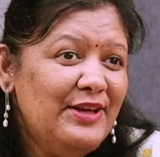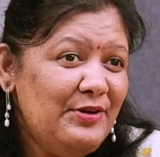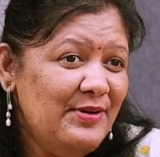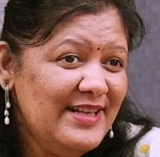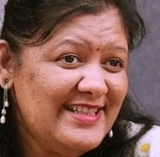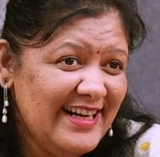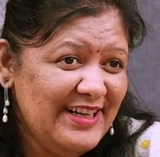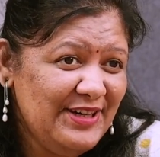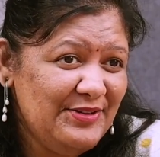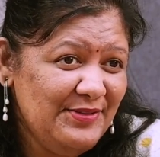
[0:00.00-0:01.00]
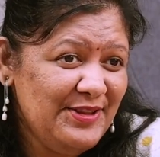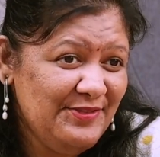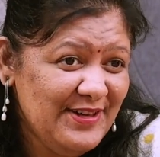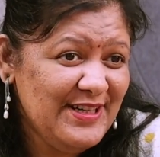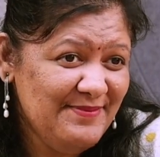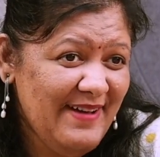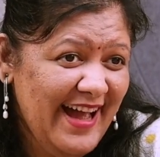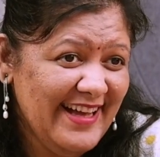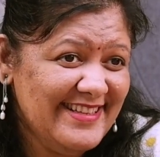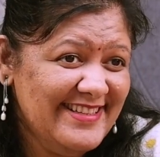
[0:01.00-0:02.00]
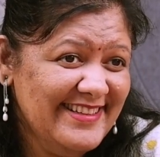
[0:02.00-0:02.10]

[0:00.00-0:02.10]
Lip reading: the Google started, you were the first batch?